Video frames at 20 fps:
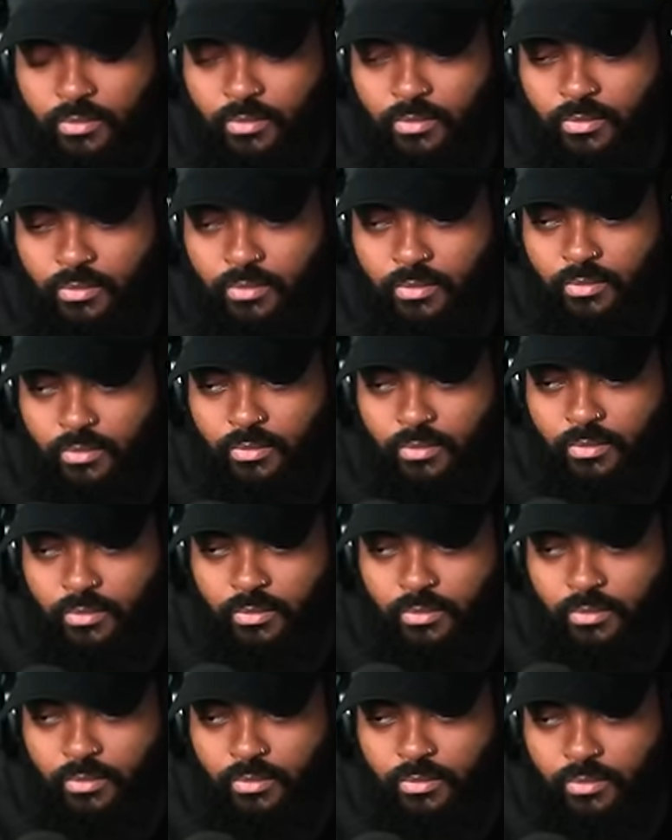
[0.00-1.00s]

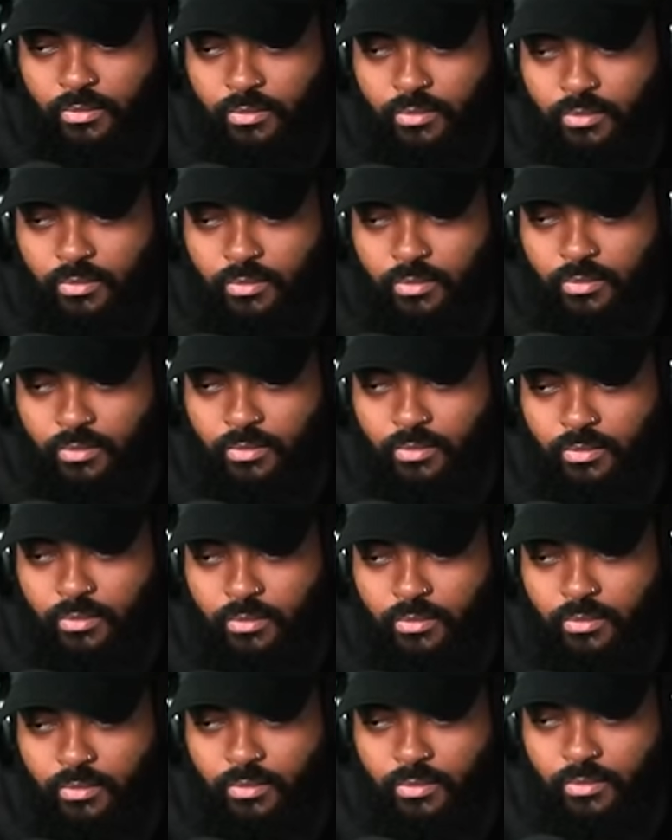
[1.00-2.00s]

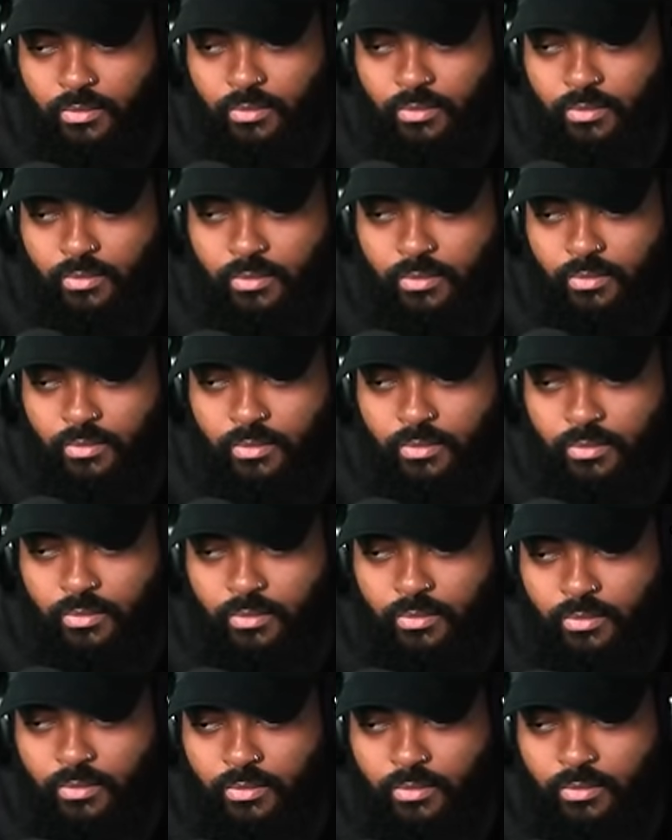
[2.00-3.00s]

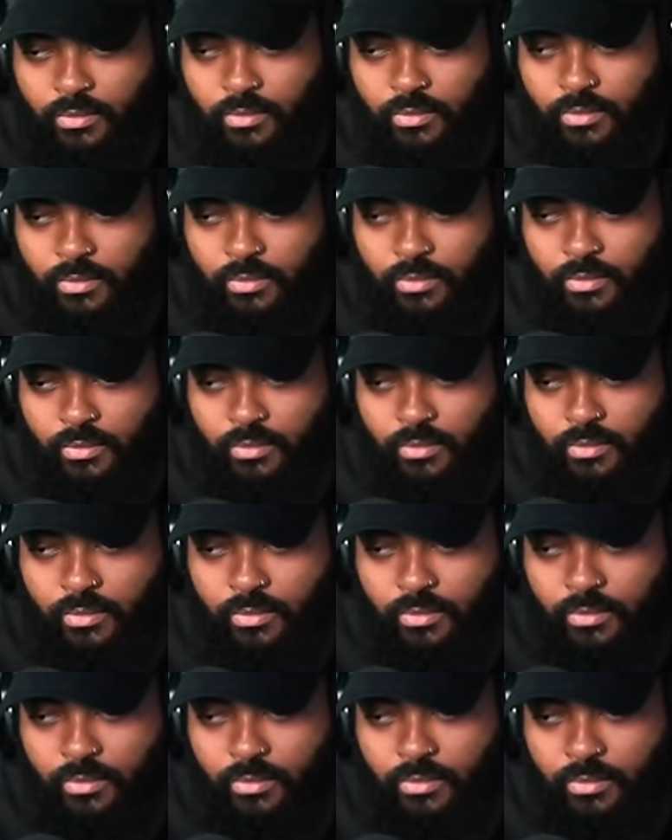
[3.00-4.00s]

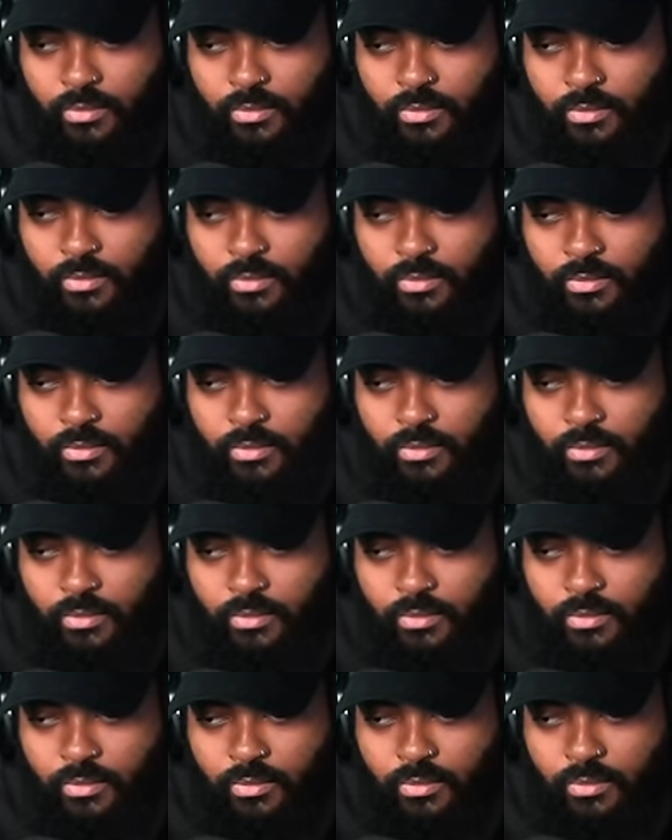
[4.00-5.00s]

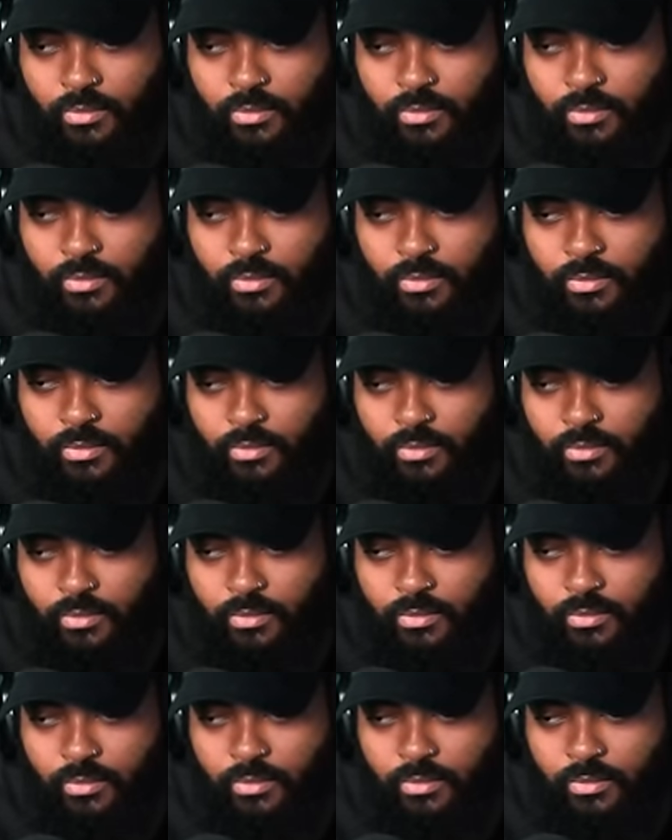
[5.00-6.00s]

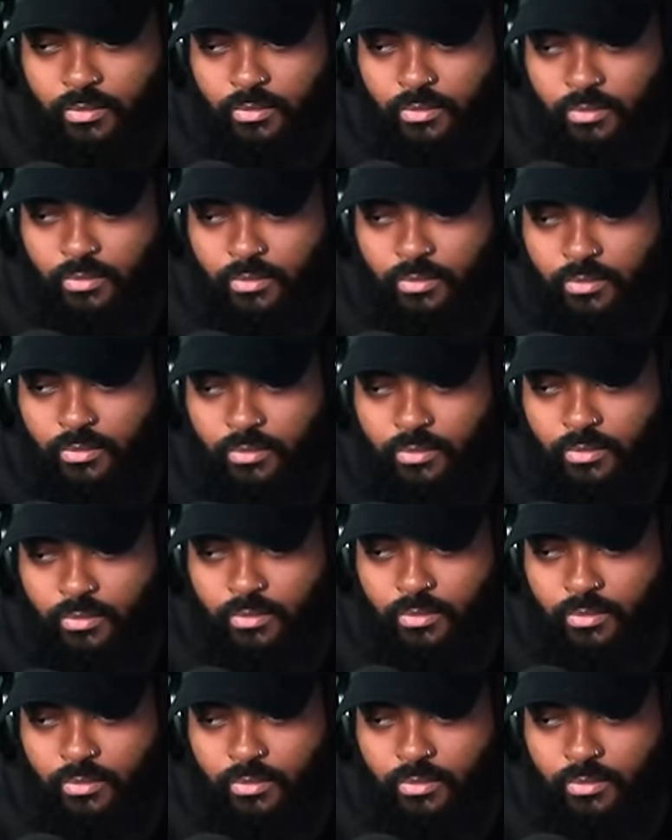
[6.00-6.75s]
[no speech]